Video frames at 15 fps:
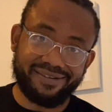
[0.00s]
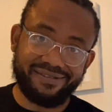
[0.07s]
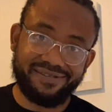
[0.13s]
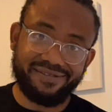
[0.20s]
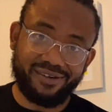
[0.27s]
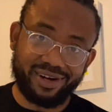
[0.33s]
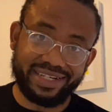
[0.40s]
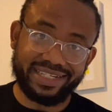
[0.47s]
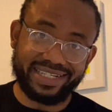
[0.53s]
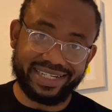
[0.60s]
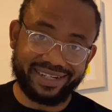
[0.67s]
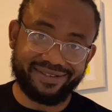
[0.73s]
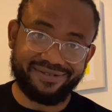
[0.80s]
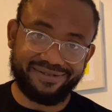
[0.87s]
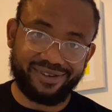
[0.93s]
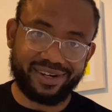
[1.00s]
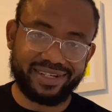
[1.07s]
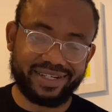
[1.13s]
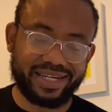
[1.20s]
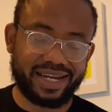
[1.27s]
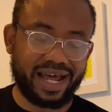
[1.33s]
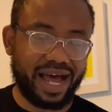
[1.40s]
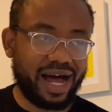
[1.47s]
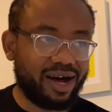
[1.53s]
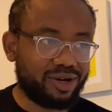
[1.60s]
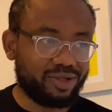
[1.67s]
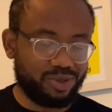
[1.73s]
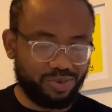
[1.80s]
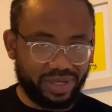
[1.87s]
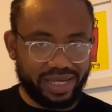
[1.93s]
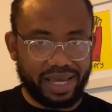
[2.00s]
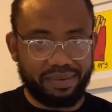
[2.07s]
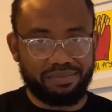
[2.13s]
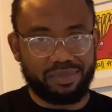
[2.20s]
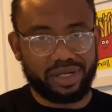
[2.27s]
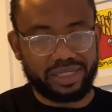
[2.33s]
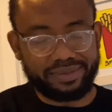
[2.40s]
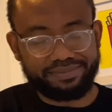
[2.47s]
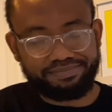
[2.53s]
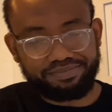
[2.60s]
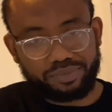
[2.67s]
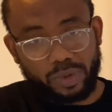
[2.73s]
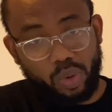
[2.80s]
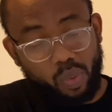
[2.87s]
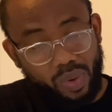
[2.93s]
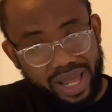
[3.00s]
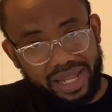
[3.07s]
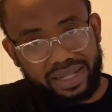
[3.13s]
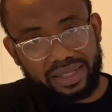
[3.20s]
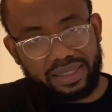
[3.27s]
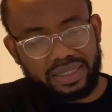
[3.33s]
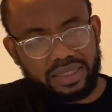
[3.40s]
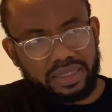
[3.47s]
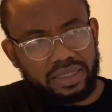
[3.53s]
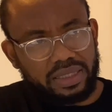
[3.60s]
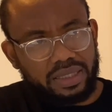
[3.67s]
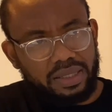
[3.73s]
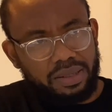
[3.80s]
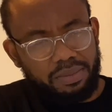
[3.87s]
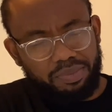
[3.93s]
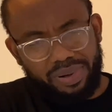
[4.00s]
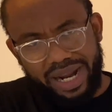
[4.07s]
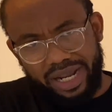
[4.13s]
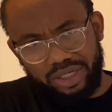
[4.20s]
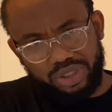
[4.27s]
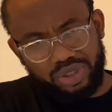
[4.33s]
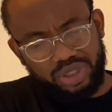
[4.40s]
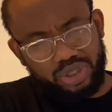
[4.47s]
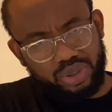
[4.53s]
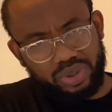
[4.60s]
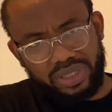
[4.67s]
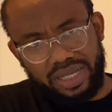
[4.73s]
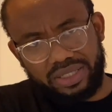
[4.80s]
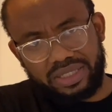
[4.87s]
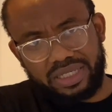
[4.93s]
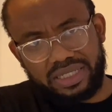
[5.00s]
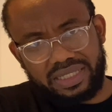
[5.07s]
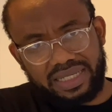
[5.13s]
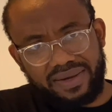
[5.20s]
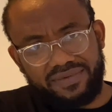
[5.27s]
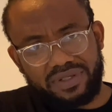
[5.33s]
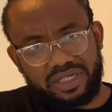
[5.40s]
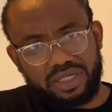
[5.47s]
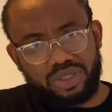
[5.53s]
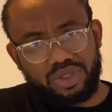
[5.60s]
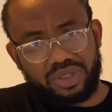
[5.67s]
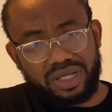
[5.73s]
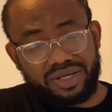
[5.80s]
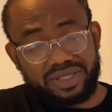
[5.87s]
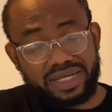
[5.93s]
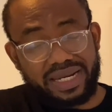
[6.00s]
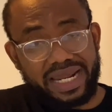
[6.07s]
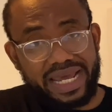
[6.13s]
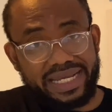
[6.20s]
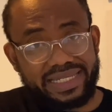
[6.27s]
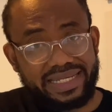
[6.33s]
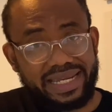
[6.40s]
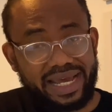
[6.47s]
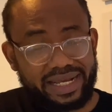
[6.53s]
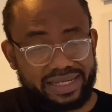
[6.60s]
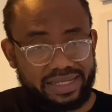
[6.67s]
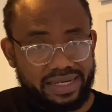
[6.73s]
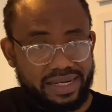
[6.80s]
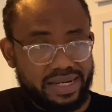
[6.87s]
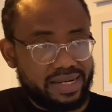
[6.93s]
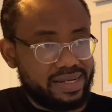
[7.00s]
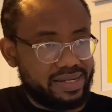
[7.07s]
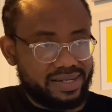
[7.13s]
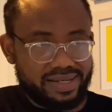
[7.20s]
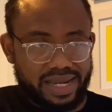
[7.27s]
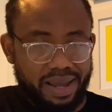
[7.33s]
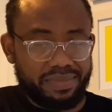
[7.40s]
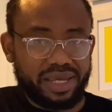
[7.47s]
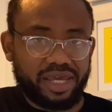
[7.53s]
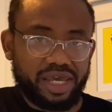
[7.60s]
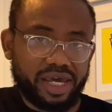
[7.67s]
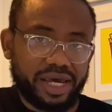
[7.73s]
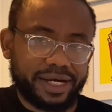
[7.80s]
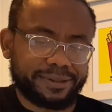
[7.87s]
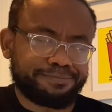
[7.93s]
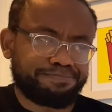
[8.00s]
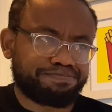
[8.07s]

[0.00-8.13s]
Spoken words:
How do we get money? Well, prior to the 2017-2018 academic year,